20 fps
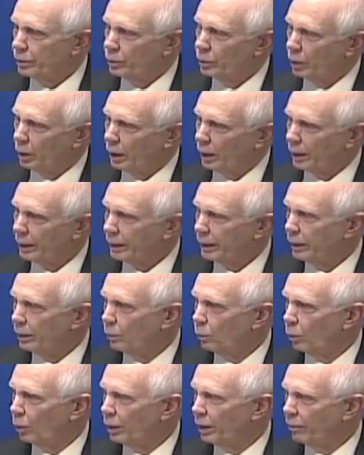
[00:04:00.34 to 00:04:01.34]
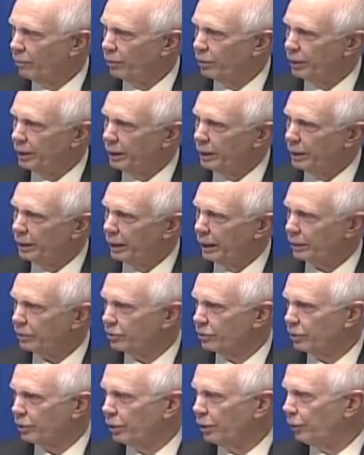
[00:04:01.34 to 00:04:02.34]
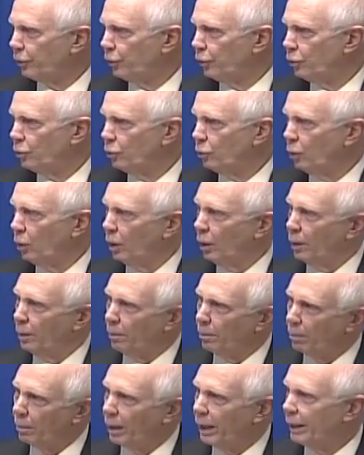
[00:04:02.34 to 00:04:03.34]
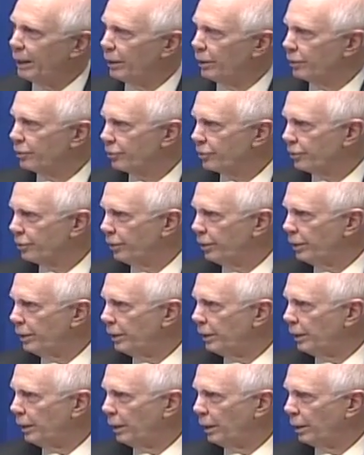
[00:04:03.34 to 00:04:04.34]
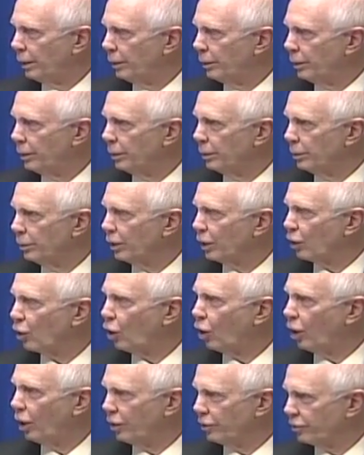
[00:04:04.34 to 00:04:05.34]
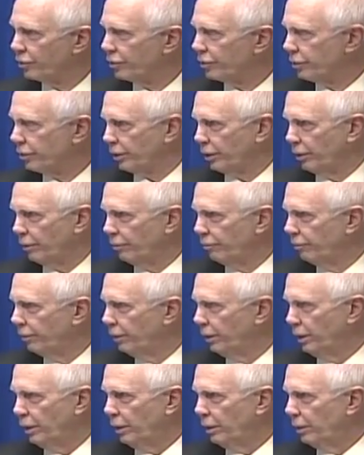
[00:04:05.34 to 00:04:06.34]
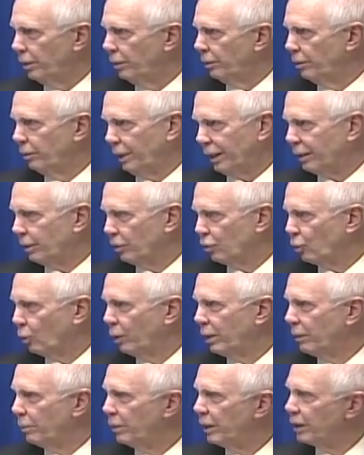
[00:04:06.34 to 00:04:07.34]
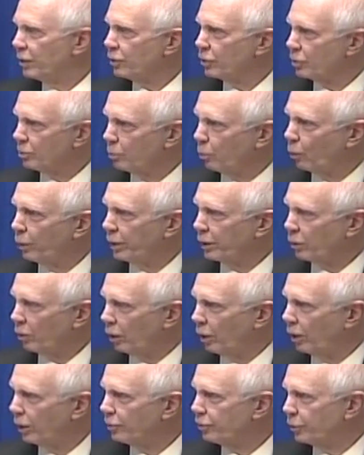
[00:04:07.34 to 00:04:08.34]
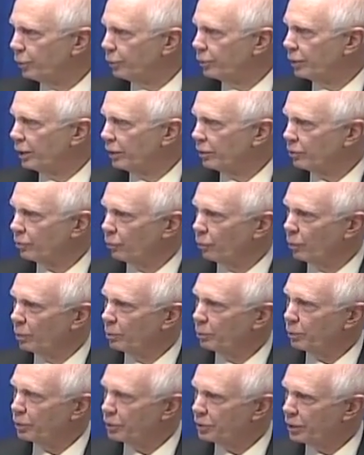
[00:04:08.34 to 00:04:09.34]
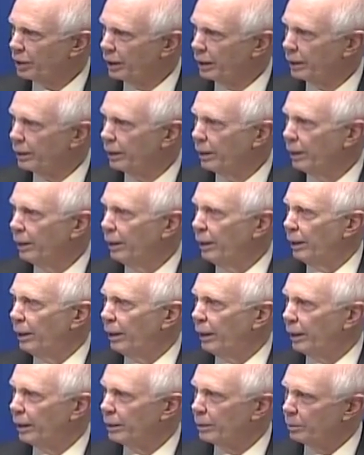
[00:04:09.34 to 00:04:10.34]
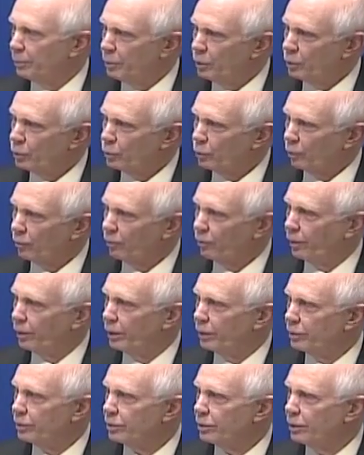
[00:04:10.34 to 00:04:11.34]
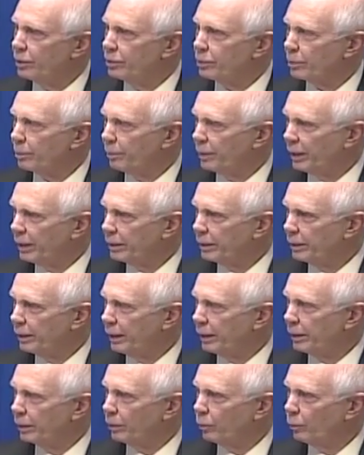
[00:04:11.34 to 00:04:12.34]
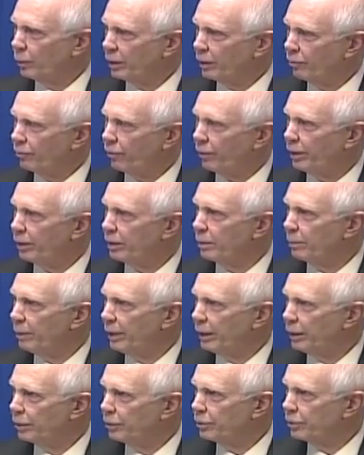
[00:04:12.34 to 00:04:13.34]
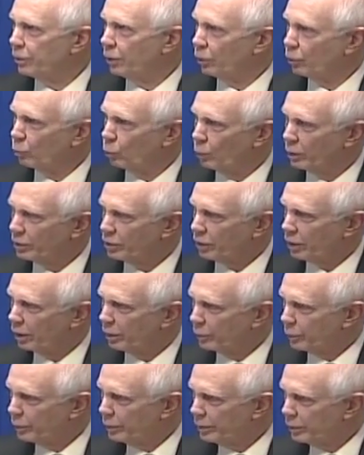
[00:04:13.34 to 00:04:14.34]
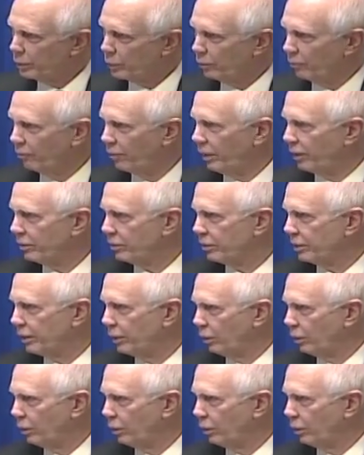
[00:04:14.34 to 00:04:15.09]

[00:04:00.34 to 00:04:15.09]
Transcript: to lock in whatever the index is going to do minus the, uh, the, the costs of uh, like a 20 basis point cost, two tenths of one percent and the mutual funds is a bet that we can find a manager who knows which countries to invest